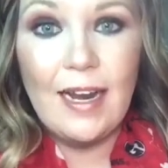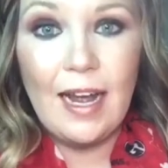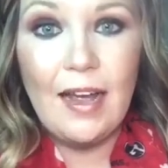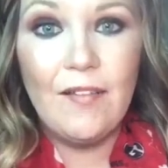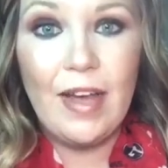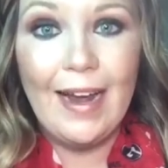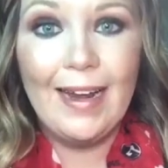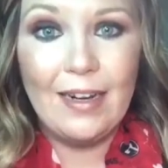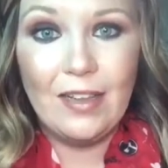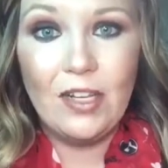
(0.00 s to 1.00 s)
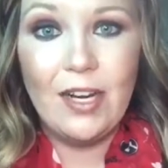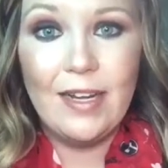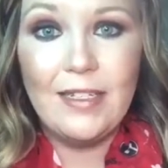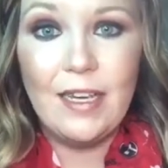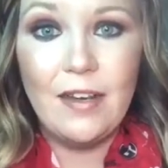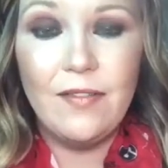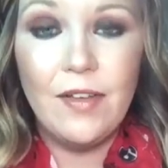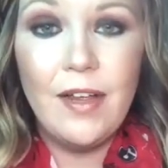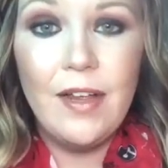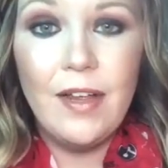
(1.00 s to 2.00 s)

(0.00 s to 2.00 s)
and I have had a lot of